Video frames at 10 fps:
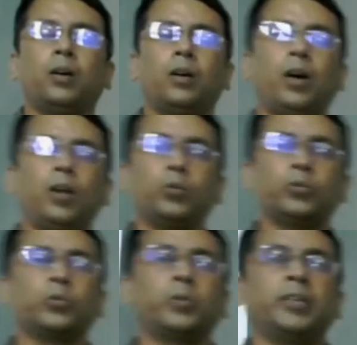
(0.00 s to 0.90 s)
Hello
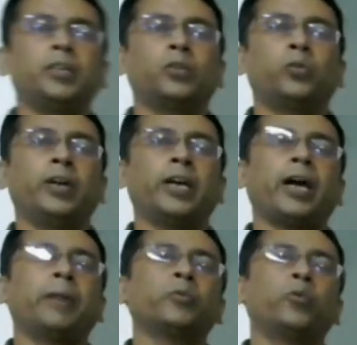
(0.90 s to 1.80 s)
student, today
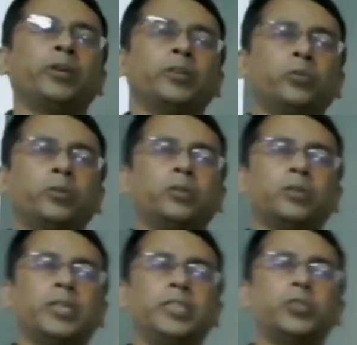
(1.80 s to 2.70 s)
I am going to
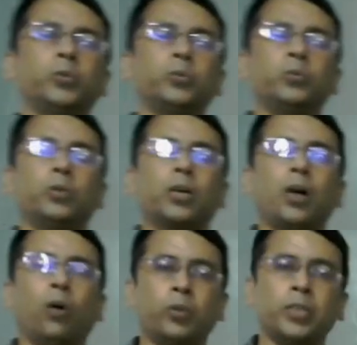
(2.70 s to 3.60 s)
teach you
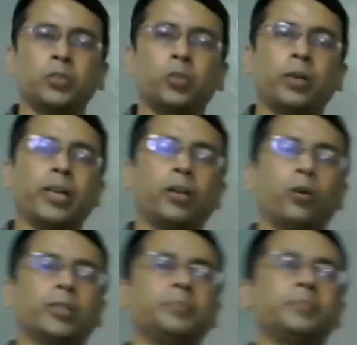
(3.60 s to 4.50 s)
counting sort
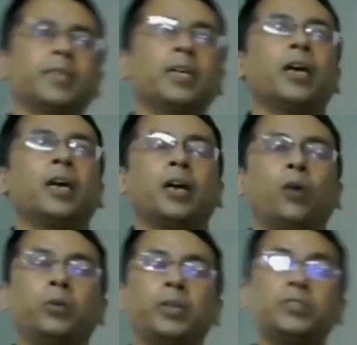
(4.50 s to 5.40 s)
algorithm.
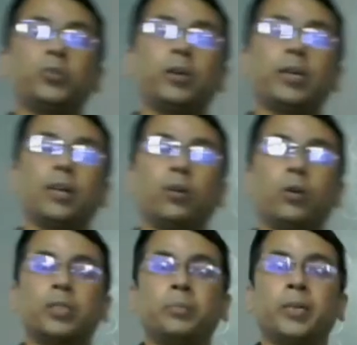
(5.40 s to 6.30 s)
Counting sort
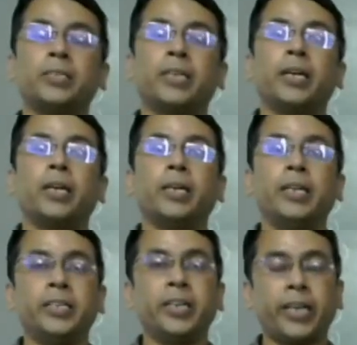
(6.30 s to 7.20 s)
algorithm is a
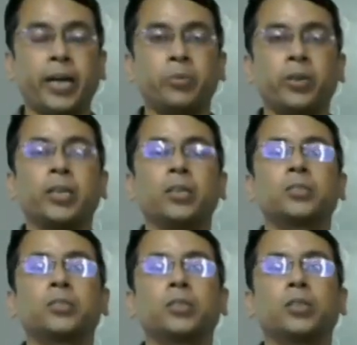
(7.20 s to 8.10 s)
linear time running
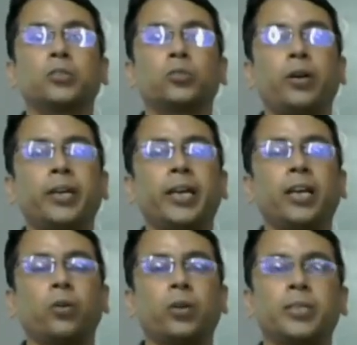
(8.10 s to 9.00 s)
sorting
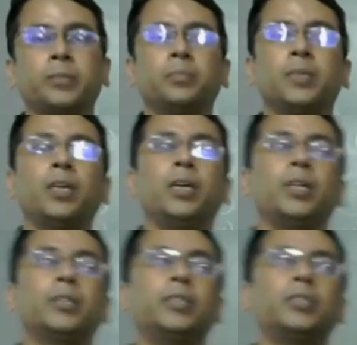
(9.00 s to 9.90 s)
algorithm.
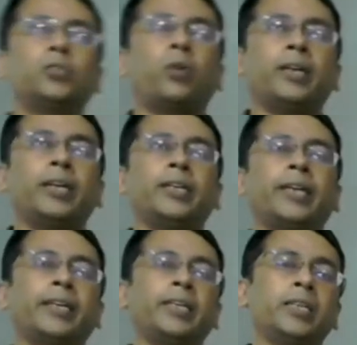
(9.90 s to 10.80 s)
This sorting
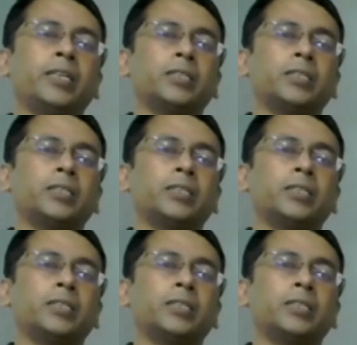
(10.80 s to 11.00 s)
technique